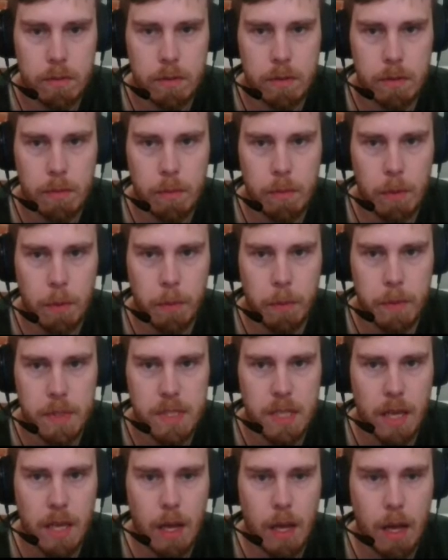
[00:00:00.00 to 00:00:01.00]
Problem is
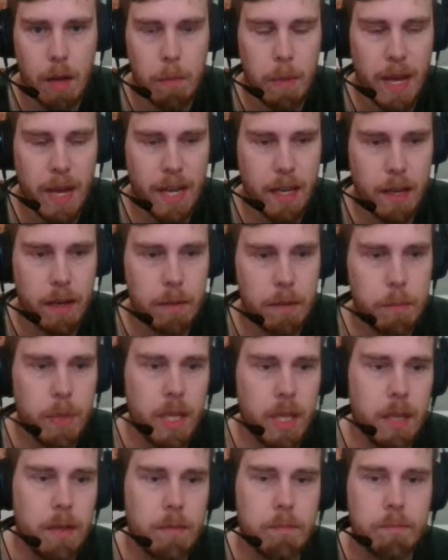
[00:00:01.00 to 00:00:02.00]
black can pin.